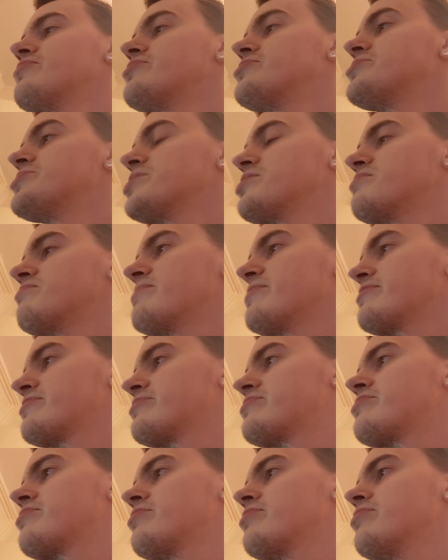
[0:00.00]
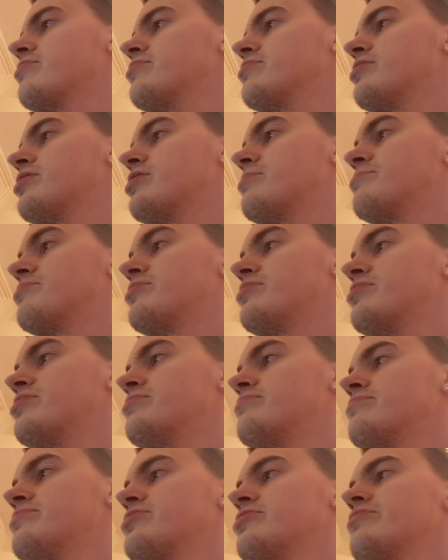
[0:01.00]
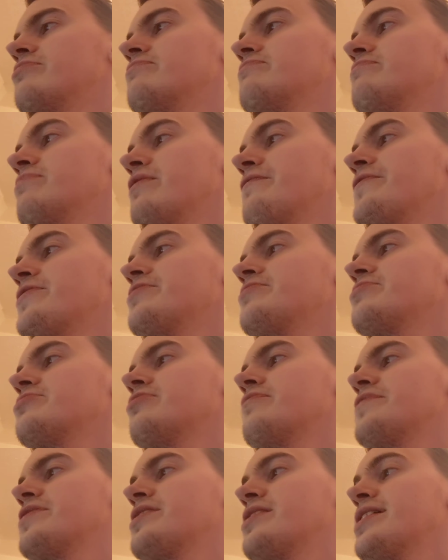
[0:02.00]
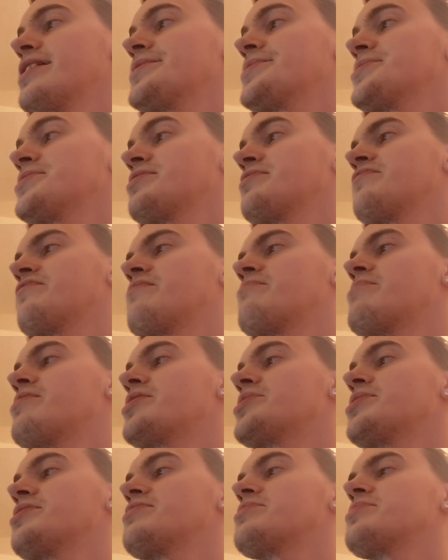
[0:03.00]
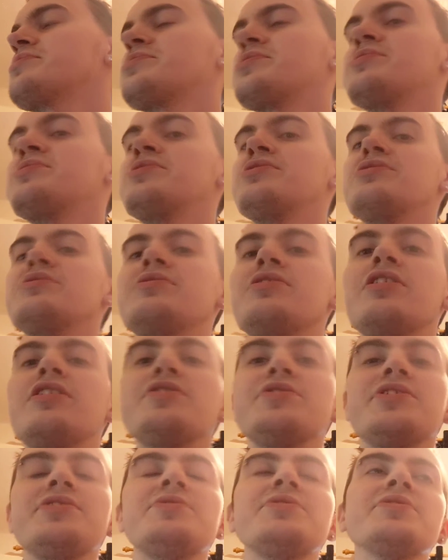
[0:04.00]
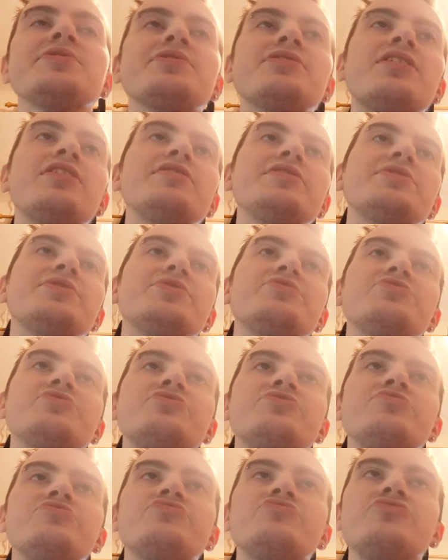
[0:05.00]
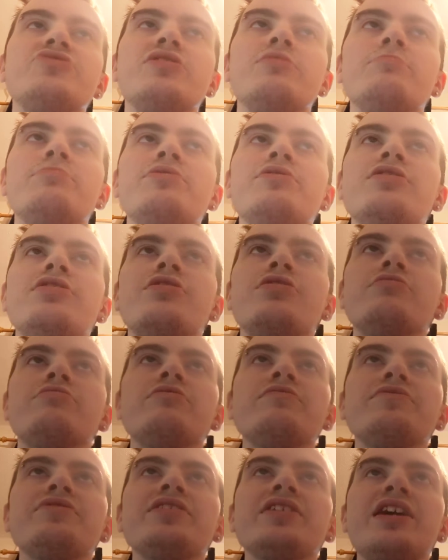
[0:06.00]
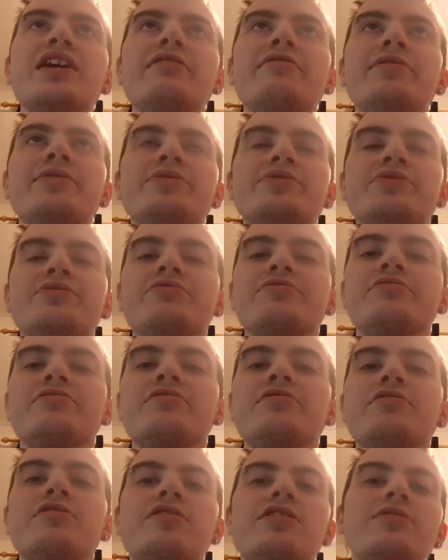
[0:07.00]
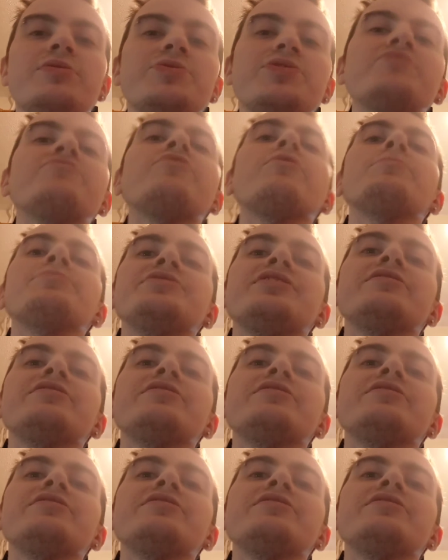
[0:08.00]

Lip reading: ones. Oh my god. But we'll go. I think I'll go with a classic for my sake, because since this guy did such a good job with the character, I'll say Robert